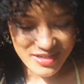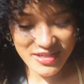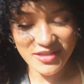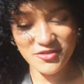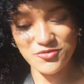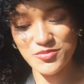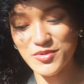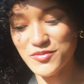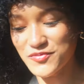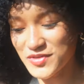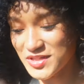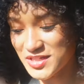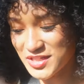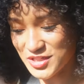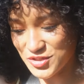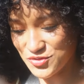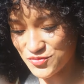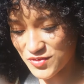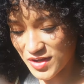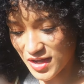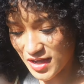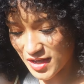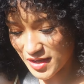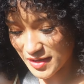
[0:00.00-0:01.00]
of gives me vintage
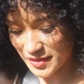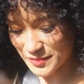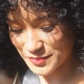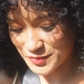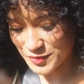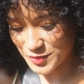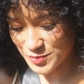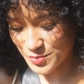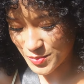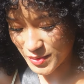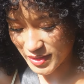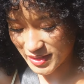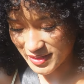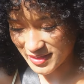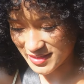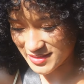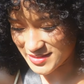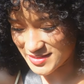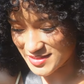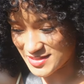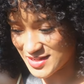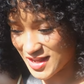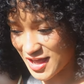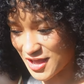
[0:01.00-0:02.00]
vibes, but
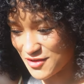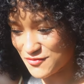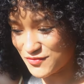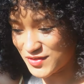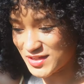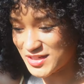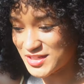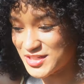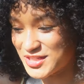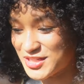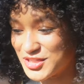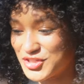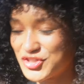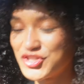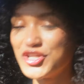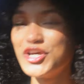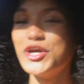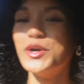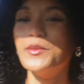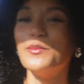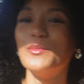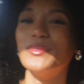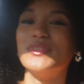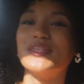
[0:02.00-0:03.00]
it's not vintage.
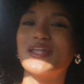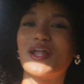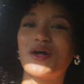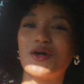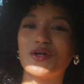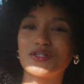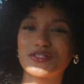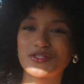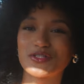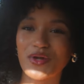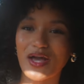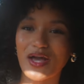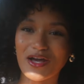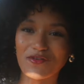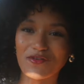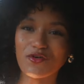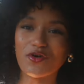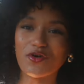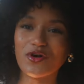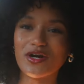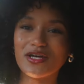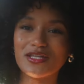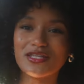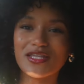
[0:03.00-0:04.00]
But then I also have
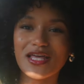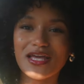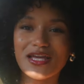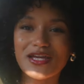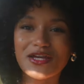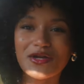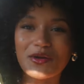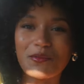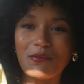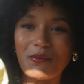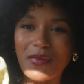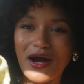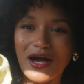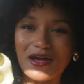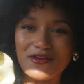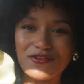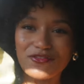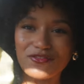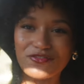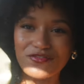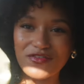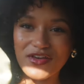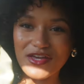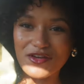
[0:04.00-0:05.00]
on like my
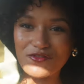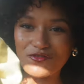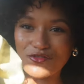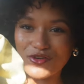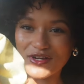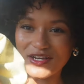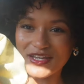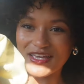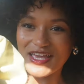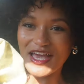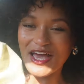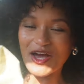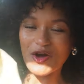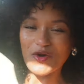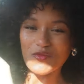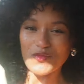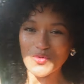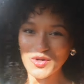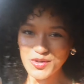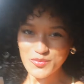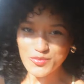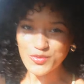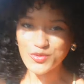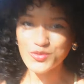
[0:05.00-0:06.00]
favorite
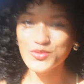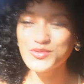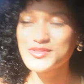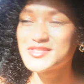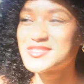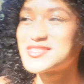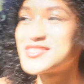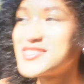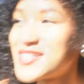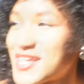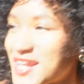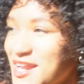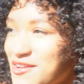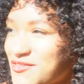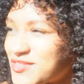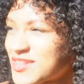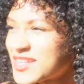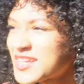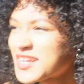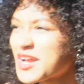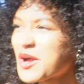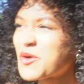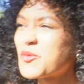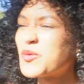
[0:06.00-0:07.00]
cowboy boots that I feel
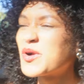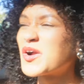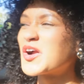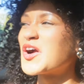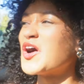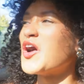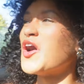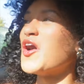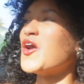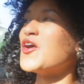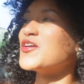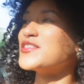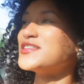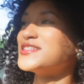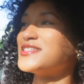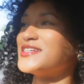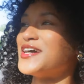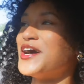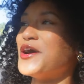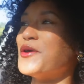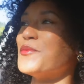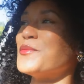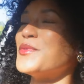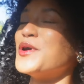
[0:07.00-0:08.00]
like I wear all the
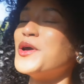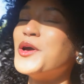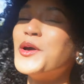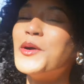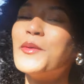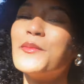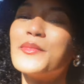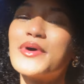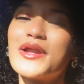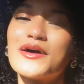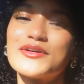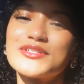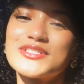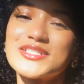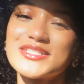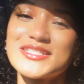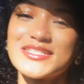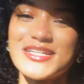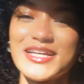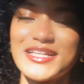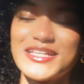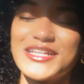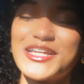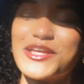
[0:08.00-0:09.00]
time. But I was just
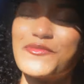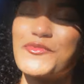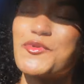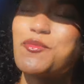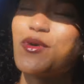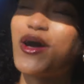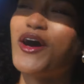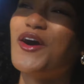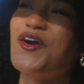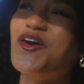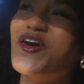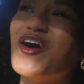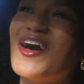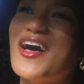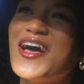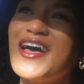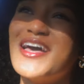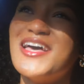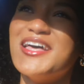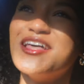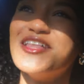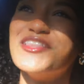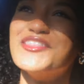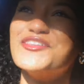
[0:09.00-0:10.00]
telling him about
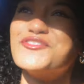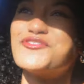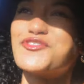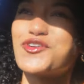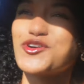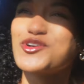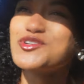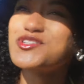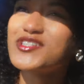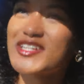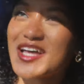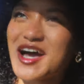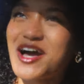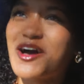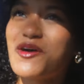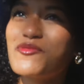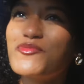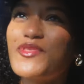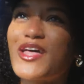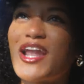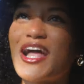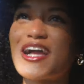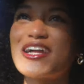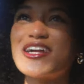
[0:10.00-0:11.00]
the first time
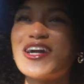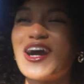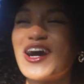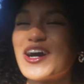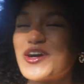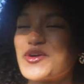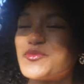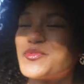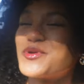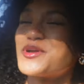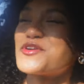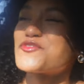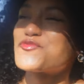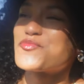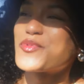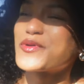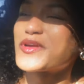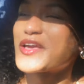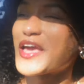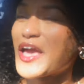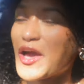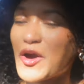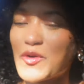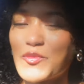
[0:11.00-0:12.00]
that I got a pair of
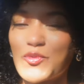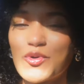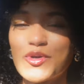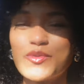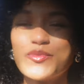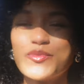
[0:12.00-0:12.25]
cowboy